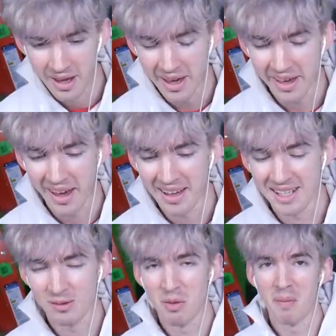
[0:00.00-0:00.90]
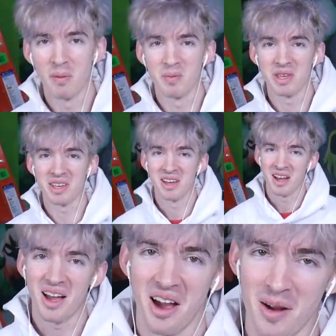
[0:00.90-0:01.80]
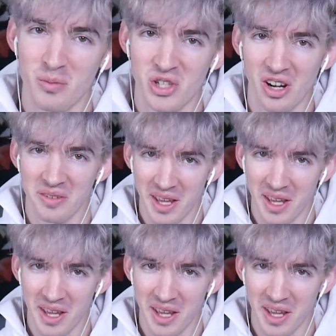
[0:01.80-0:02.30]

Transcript: Hey guys, remember me? I'm John